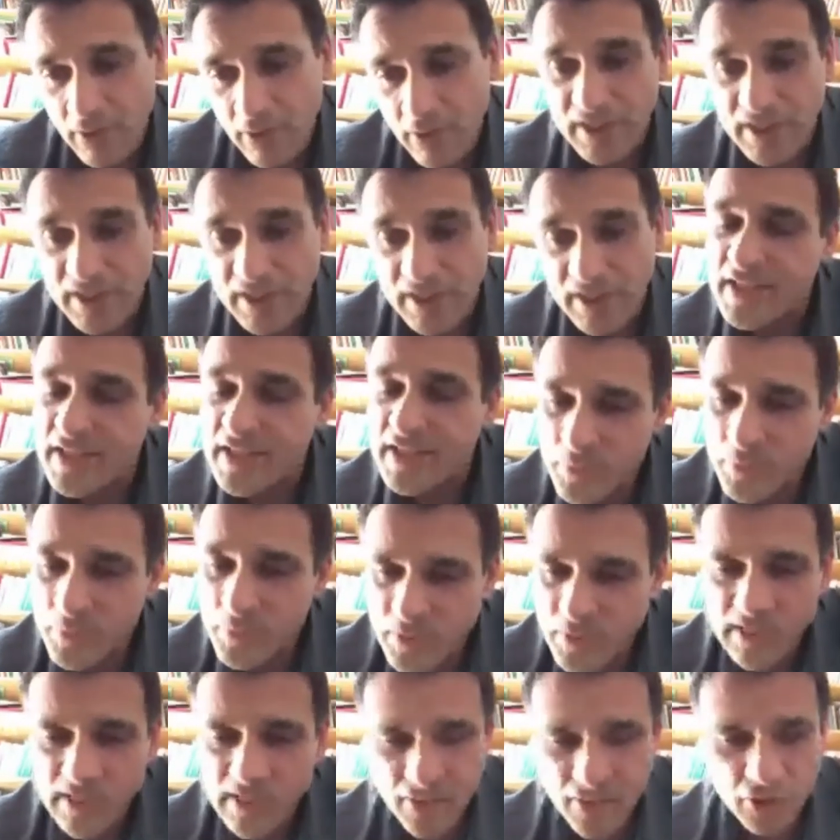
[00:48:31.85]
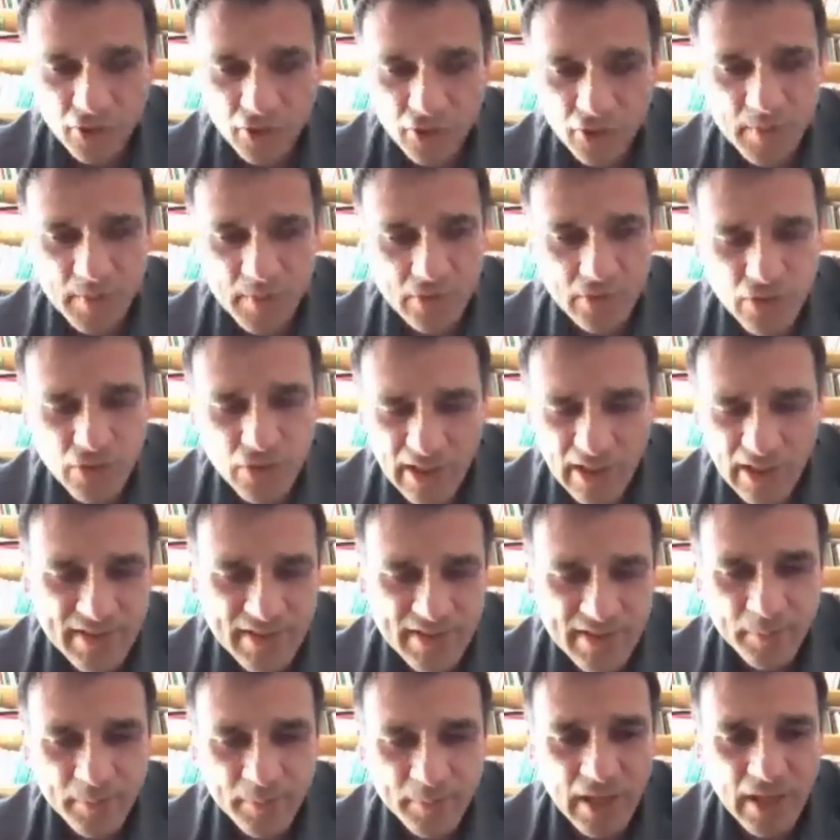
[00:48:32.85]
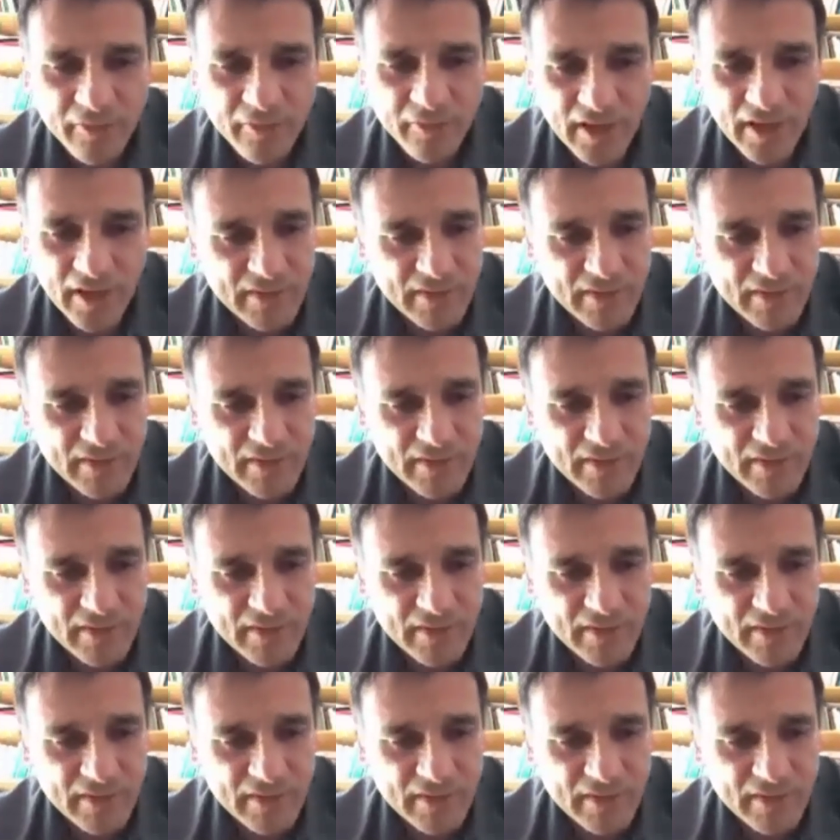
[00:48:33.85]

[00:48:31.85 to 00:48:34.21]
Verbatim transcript: And it's true that his music not,